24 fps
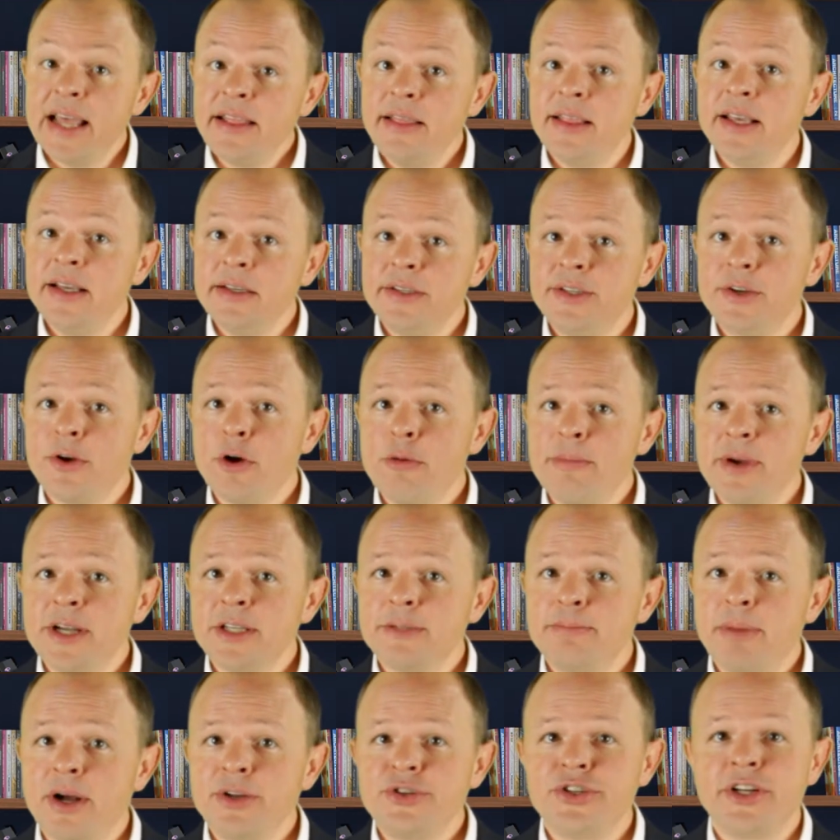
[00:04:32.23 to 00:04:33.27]
Get these
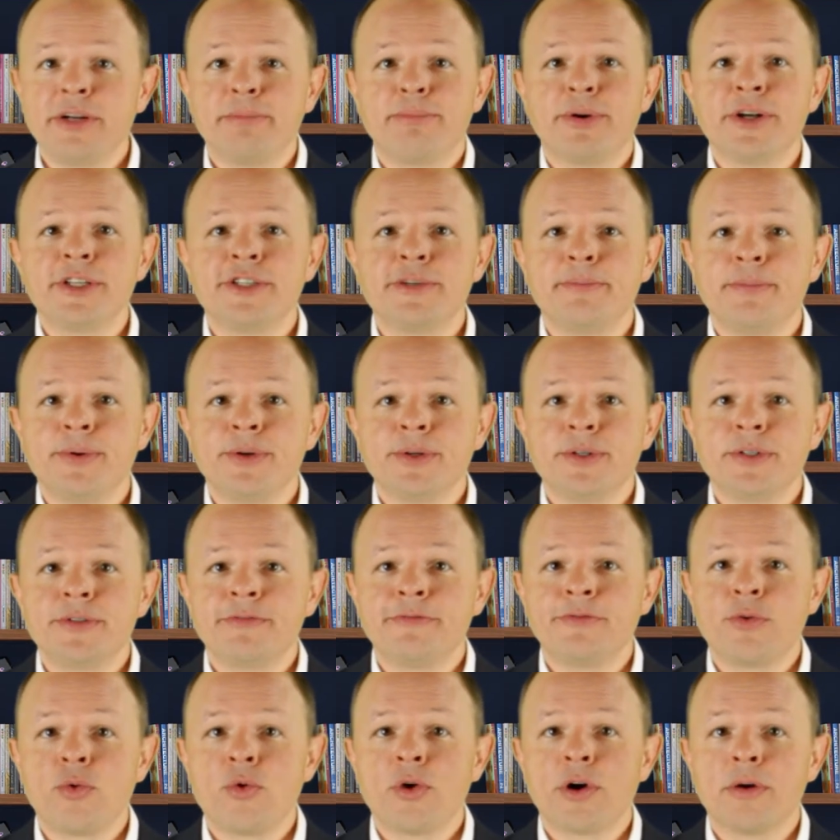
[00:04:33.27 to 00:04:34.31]
zero-based budgeting principles
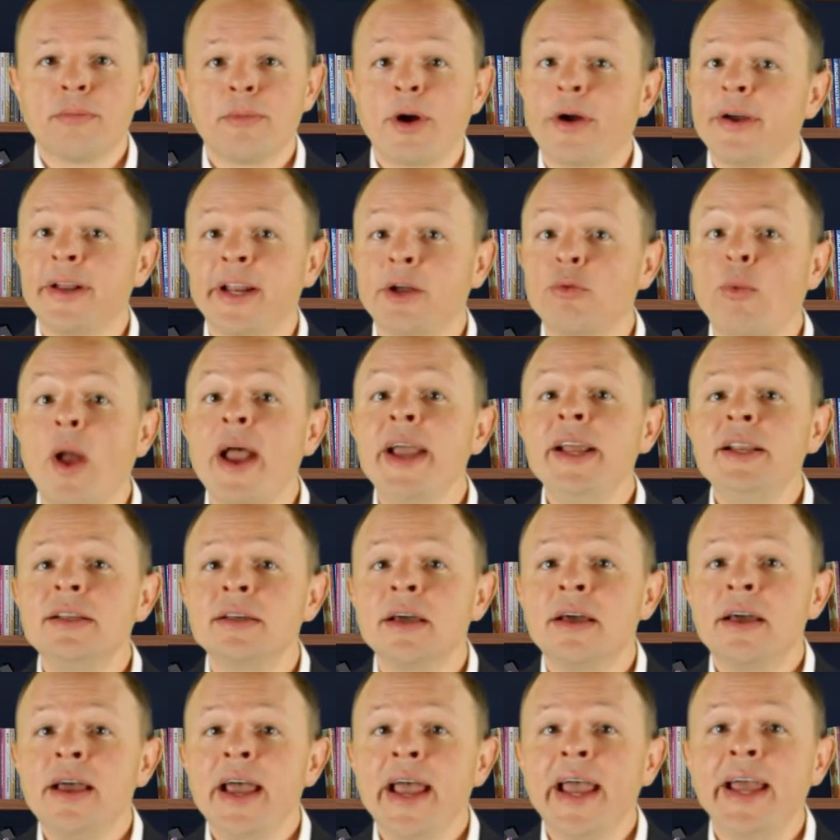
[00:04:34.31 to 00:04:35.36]
for marketing right,
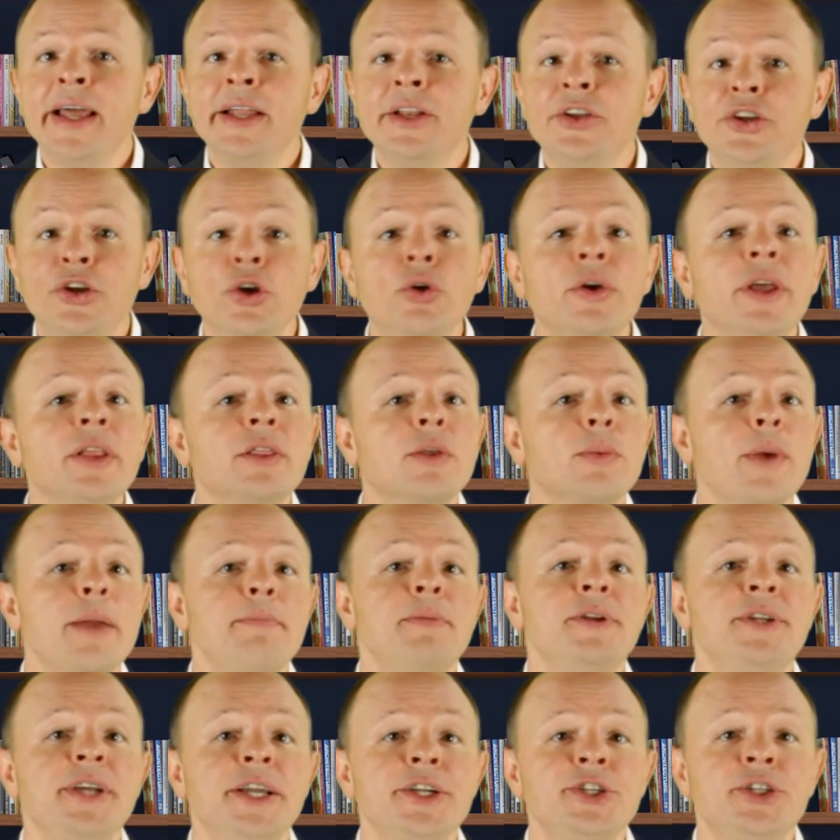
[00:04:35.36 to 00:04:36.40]
and you'll get the
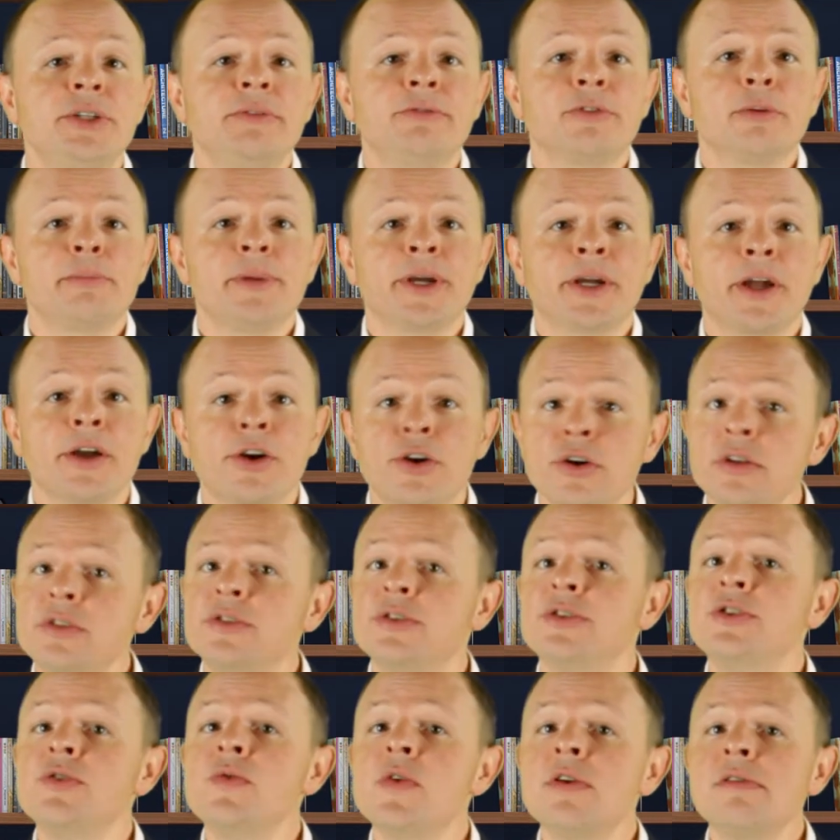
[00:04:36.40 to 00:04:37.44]
reputation for being a good
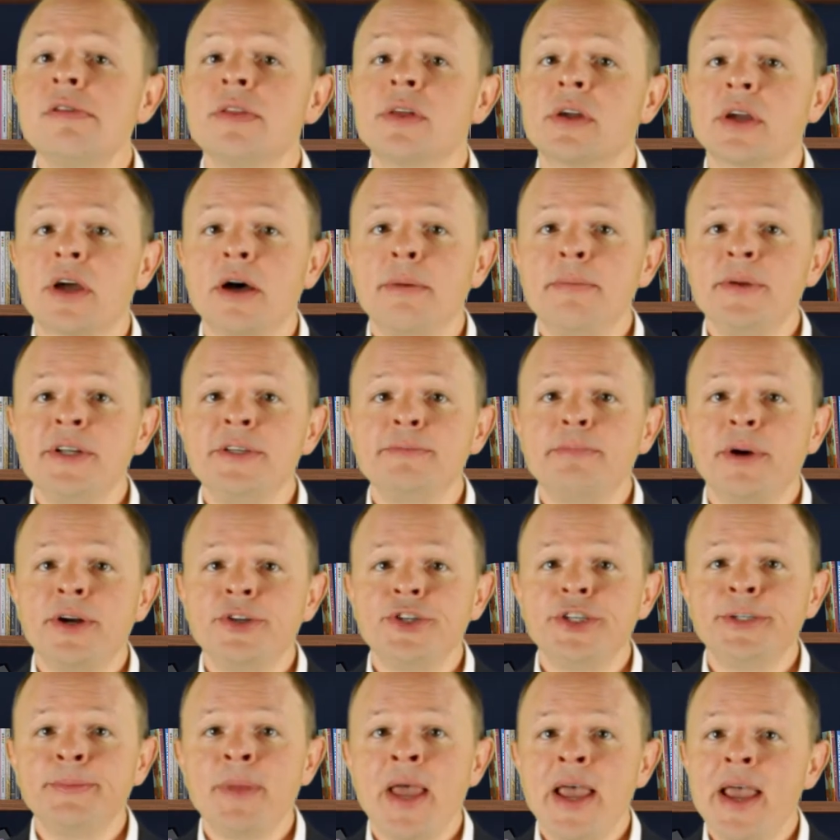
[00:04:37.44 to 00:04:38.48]
steward of the company's
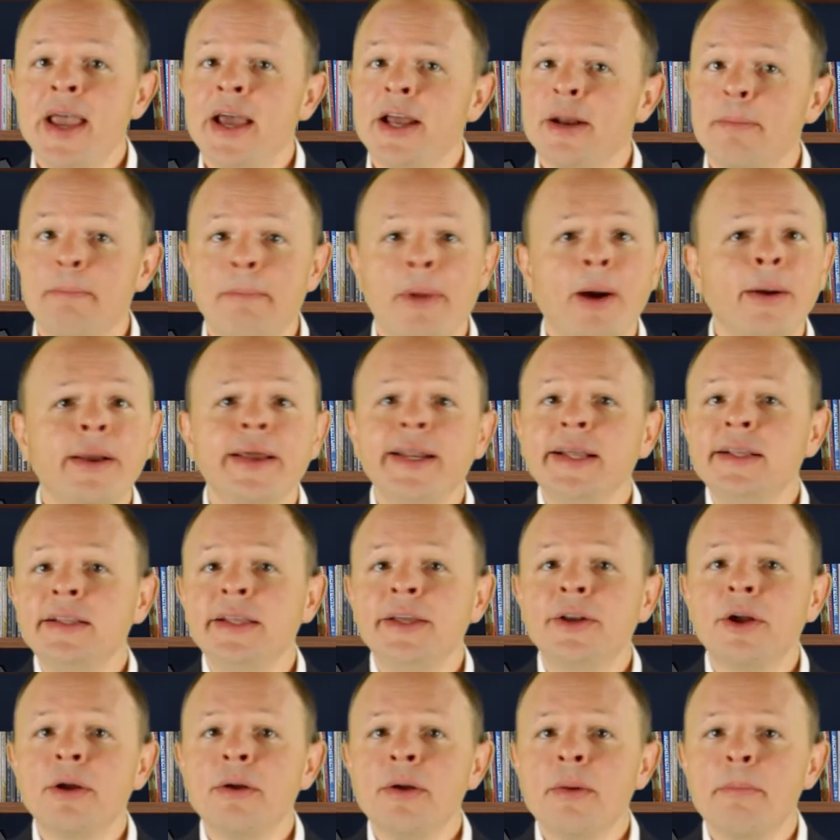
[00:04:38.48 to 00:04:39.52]
budget and a marketing
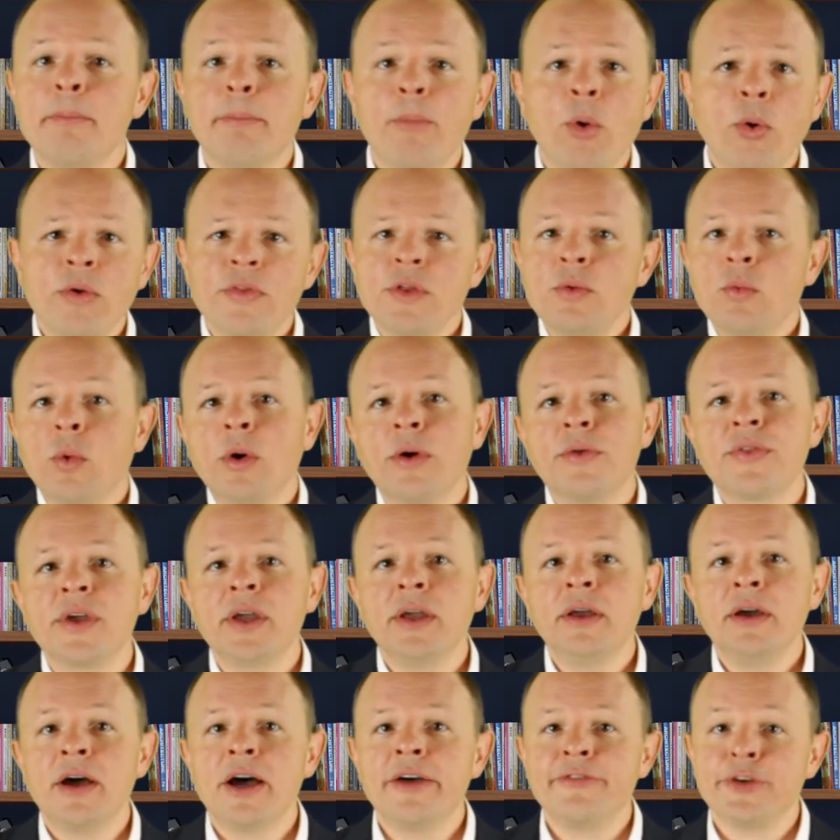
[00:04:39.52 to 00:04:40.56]
leader more than
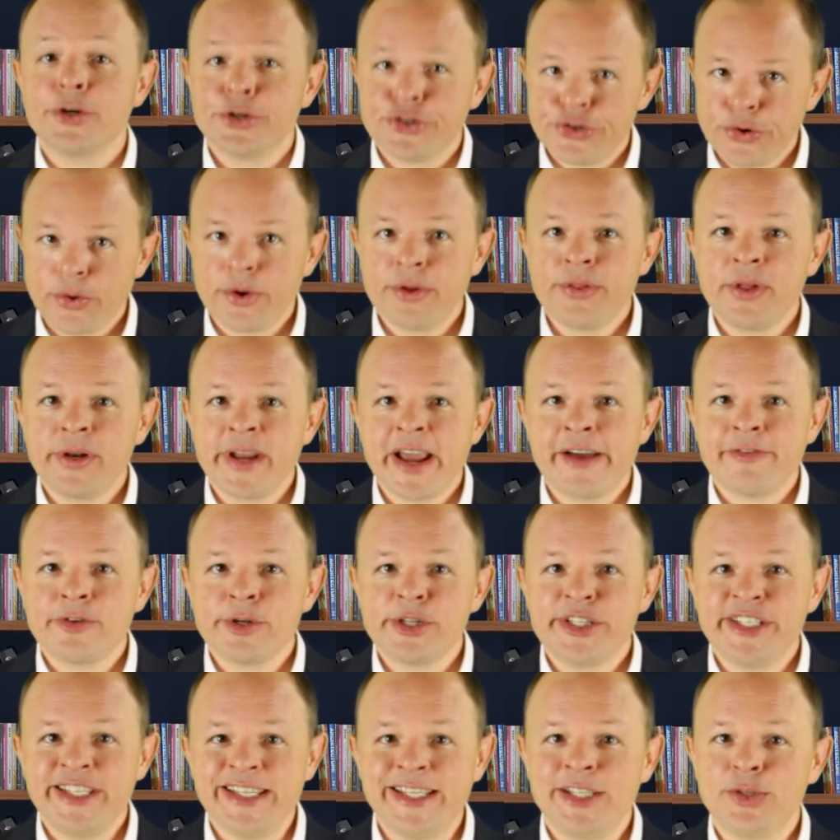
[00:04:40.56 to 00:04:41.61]
worthy of your shorter than
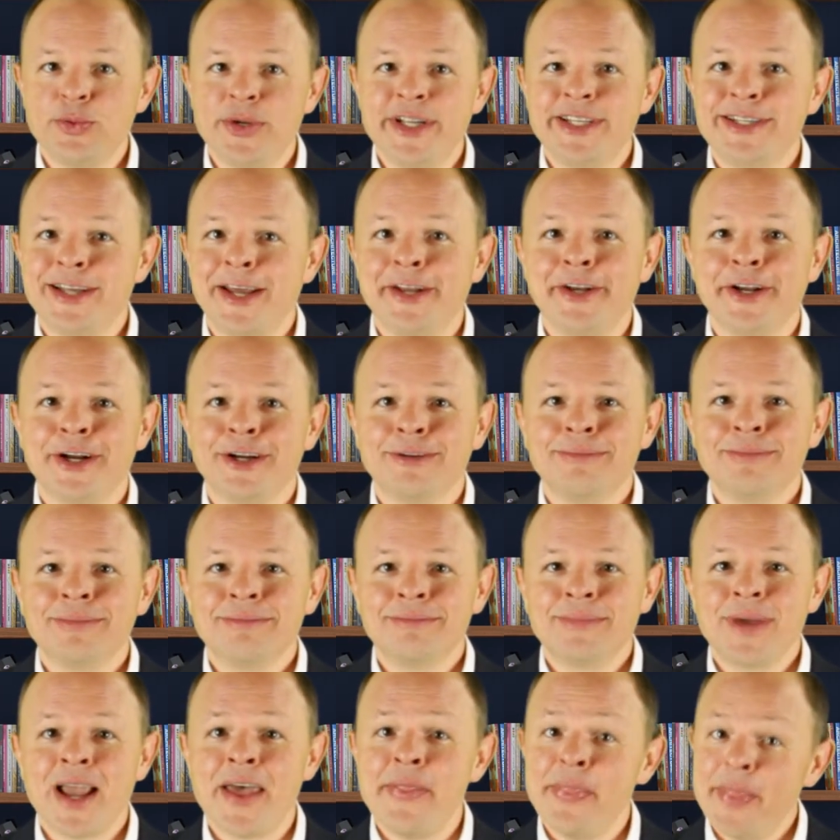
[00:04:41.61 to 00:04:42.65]
average C-suite tenure.
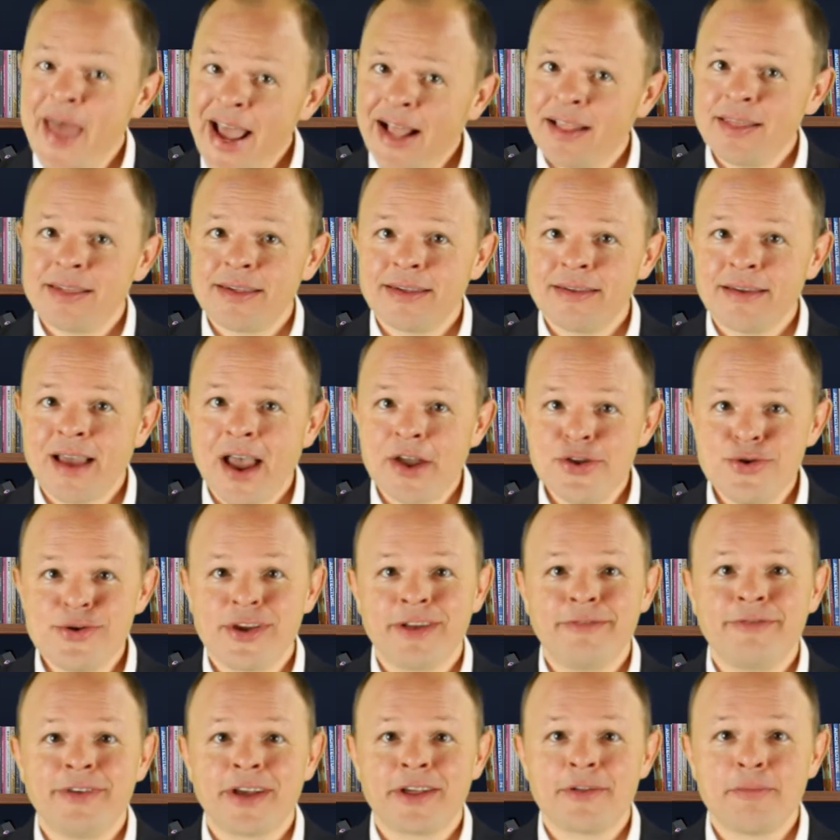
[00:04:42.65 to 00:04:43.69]
And that's how you
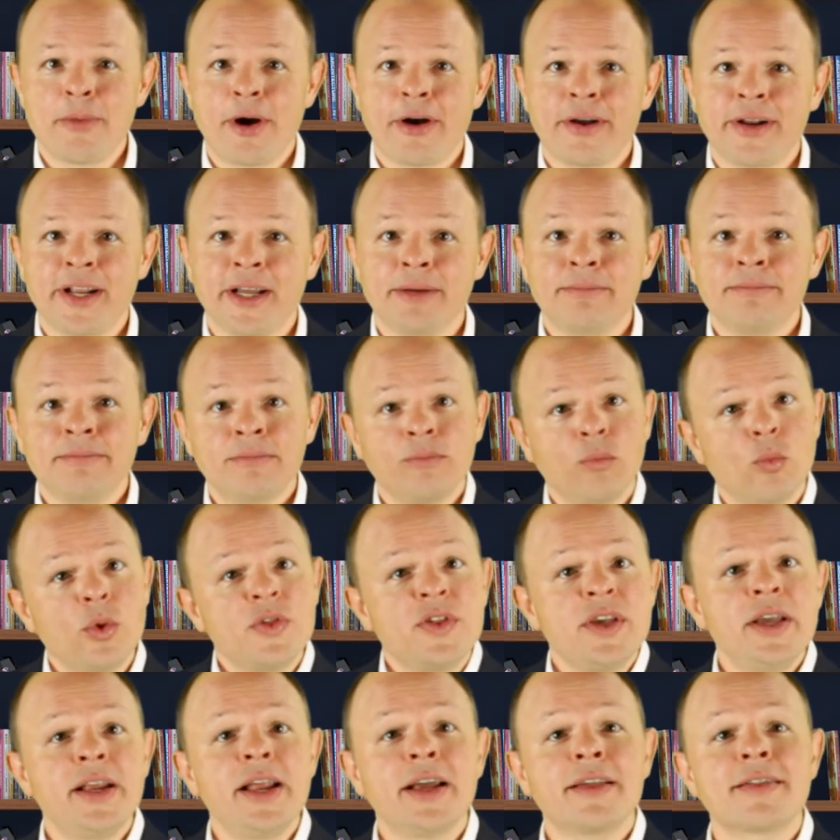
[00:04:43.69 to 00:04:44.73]
can fix marketing. We'll
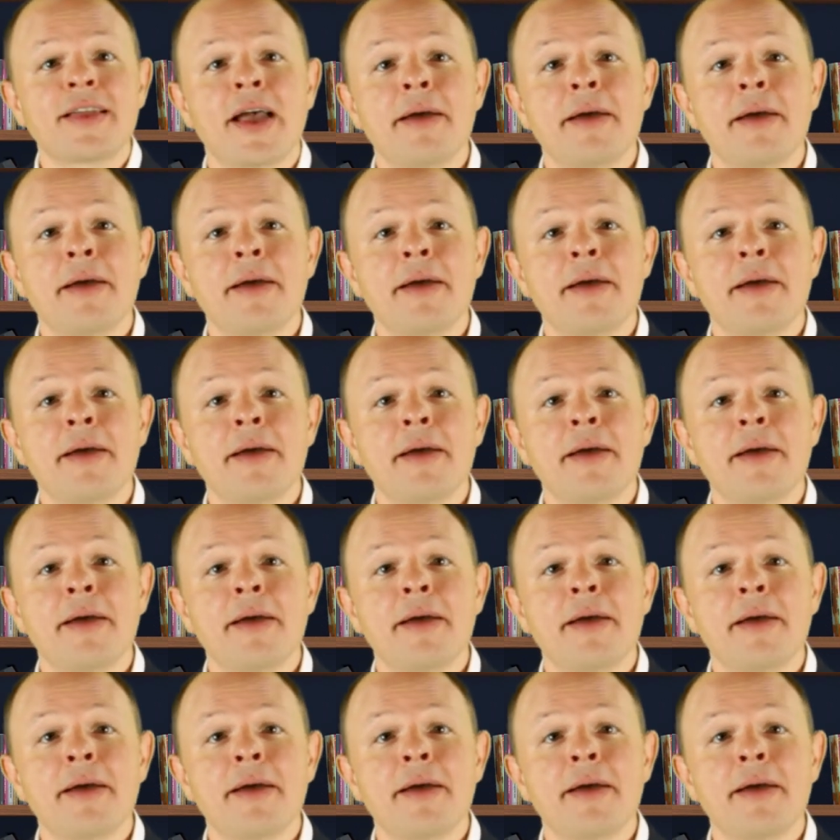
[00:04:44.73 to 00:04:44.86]
see you next